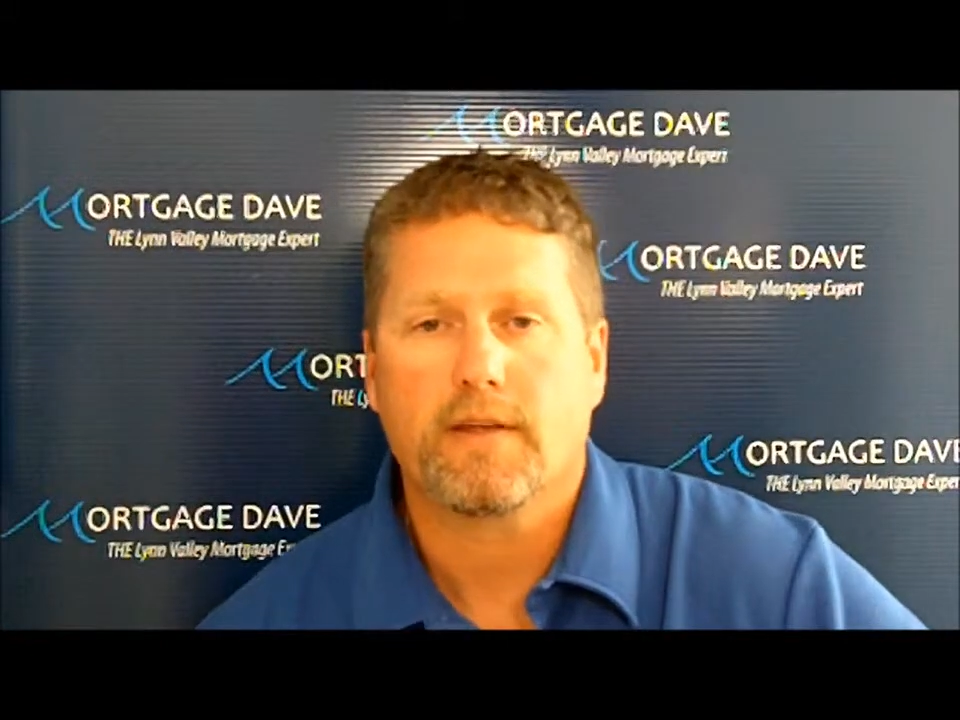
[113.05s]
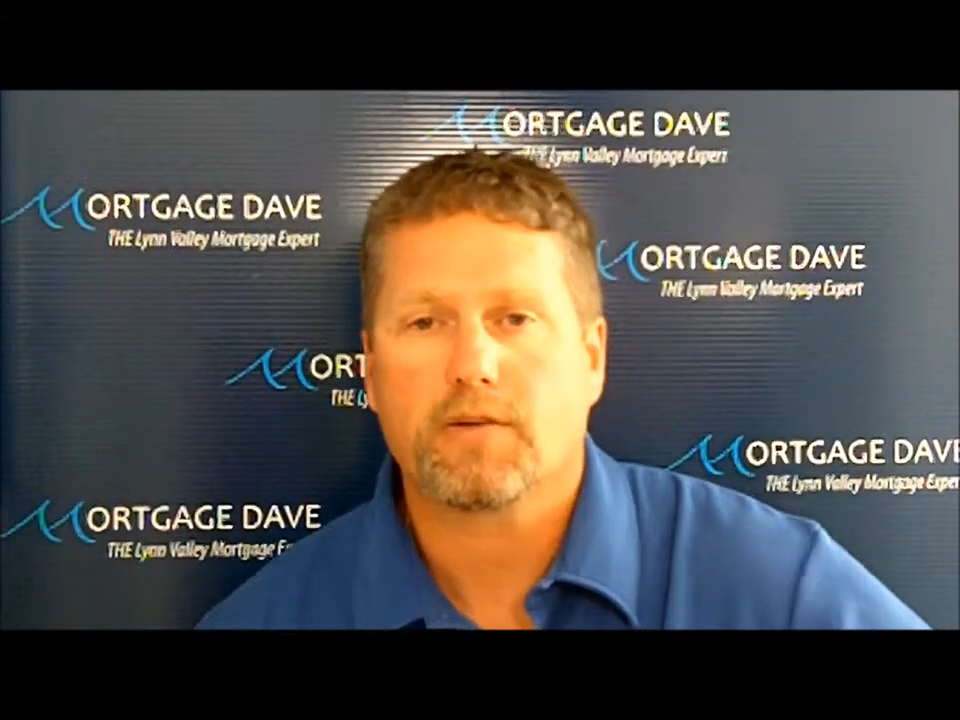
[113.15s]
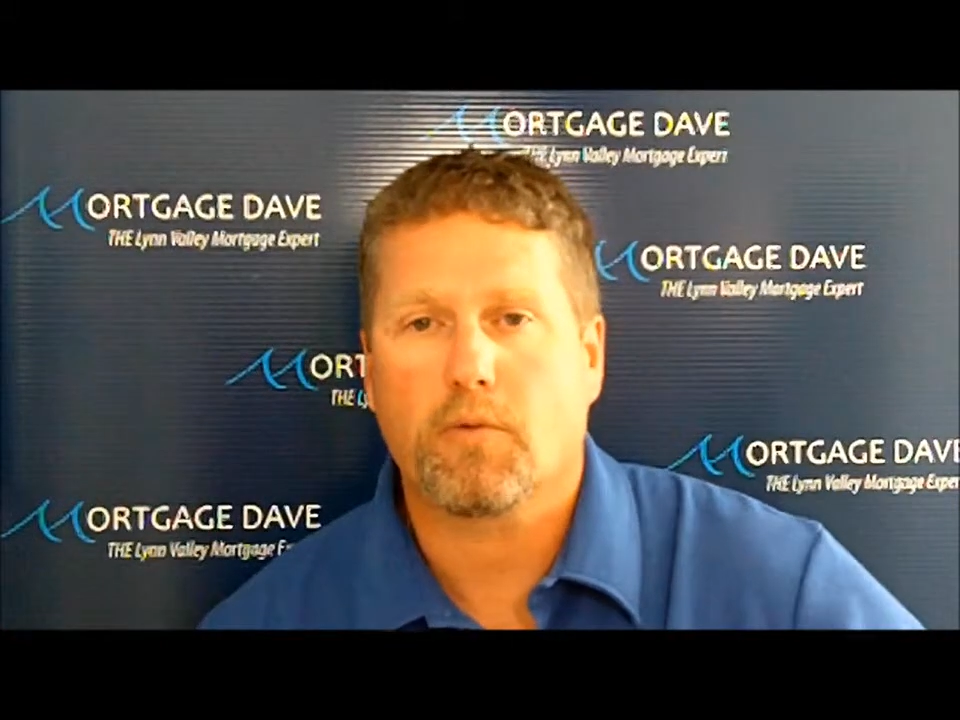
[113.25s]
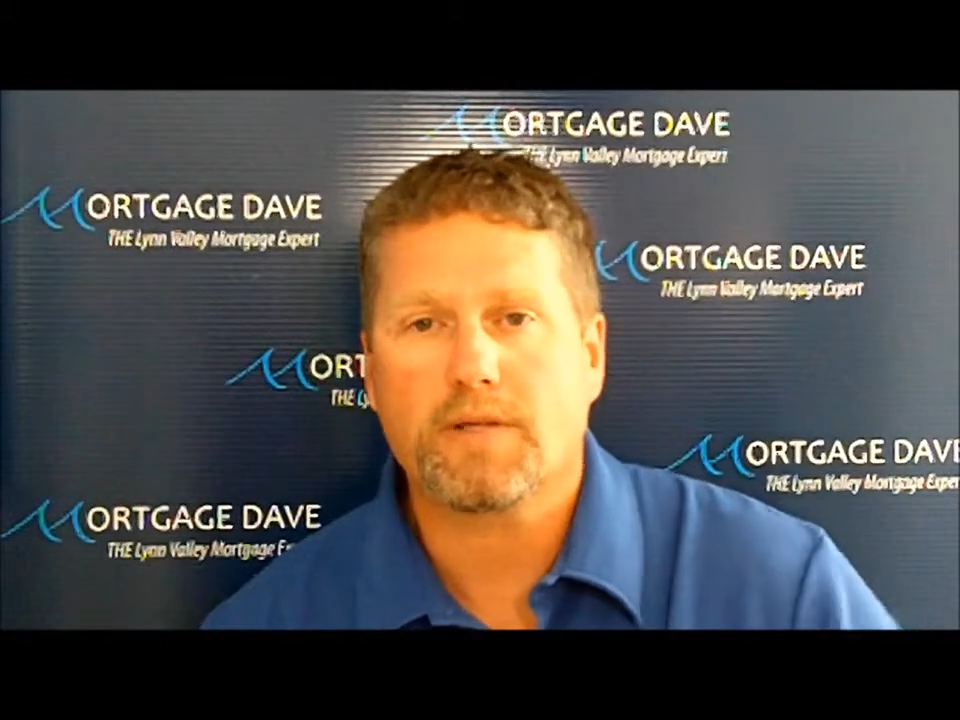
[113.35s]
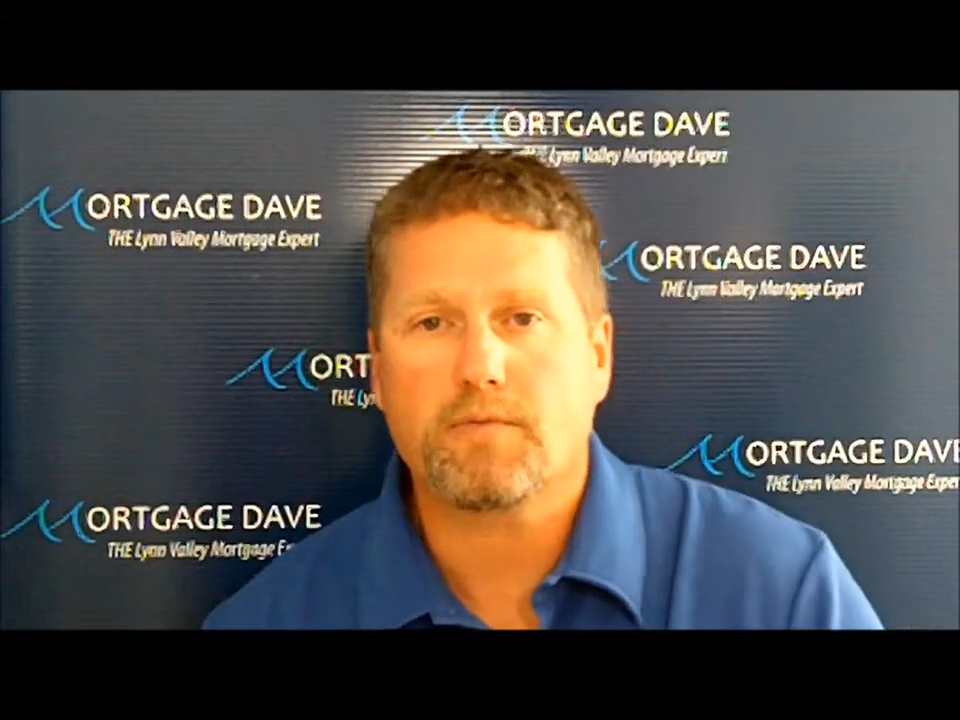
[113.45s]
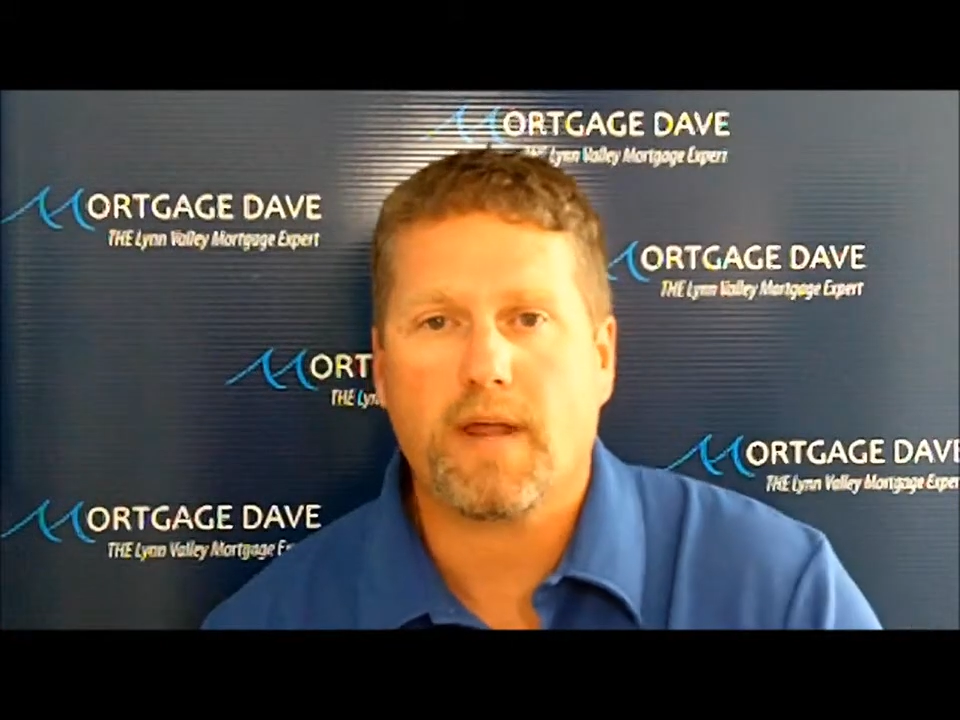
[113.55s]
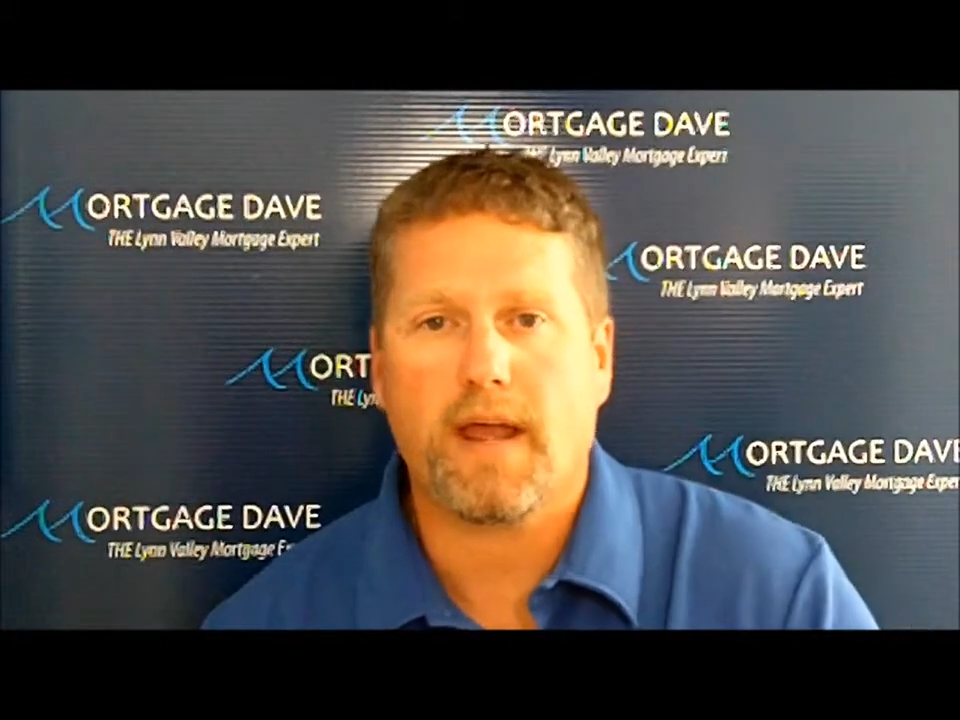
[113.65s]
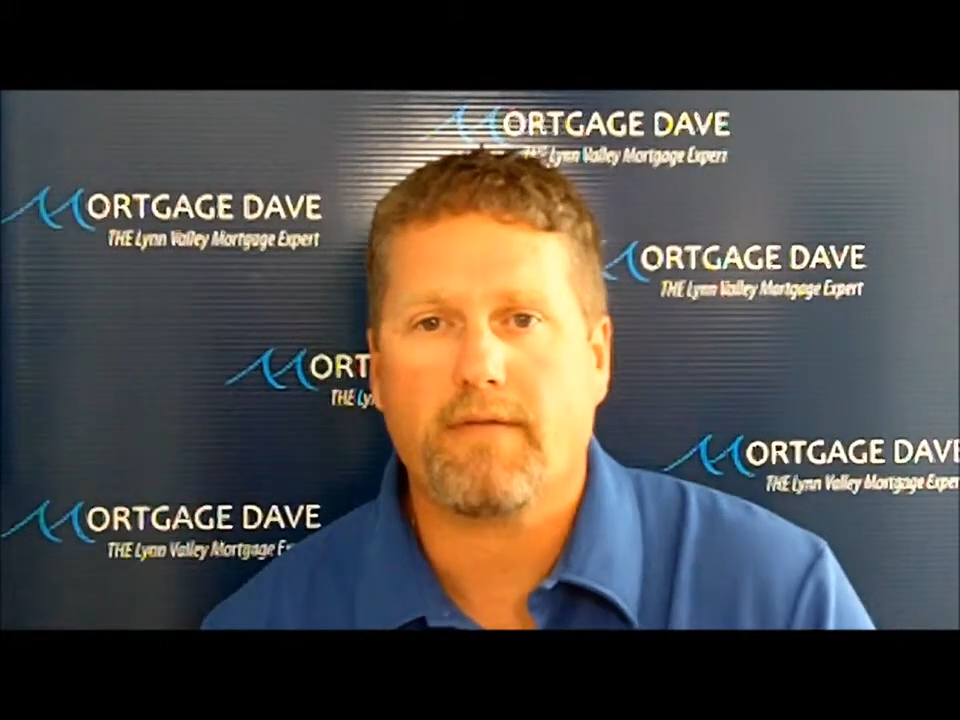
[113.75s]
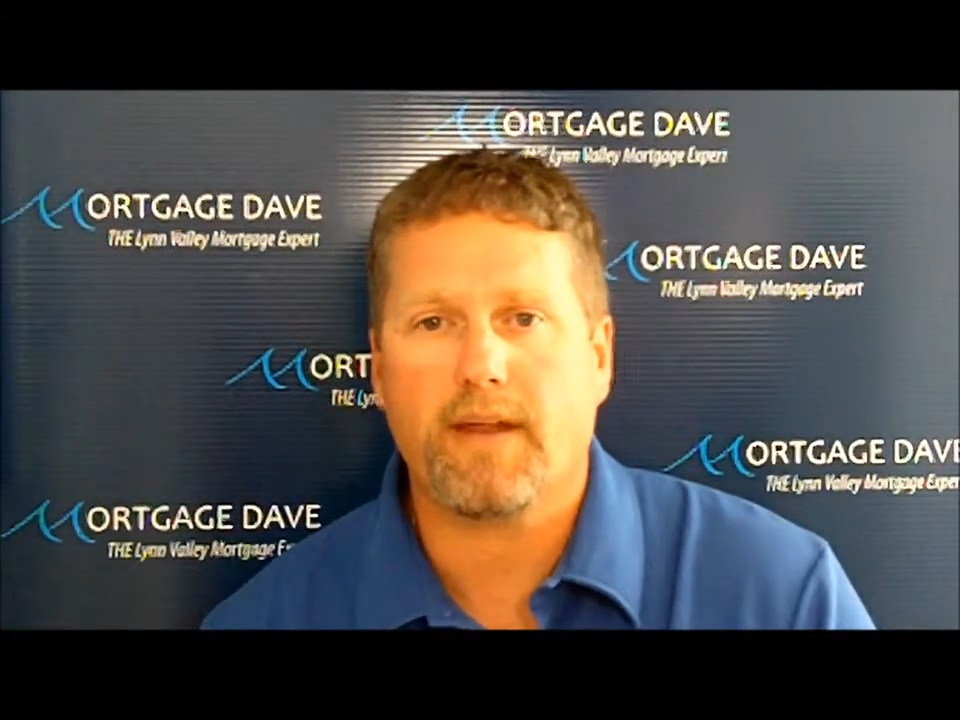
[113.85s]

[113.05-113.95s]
So once we have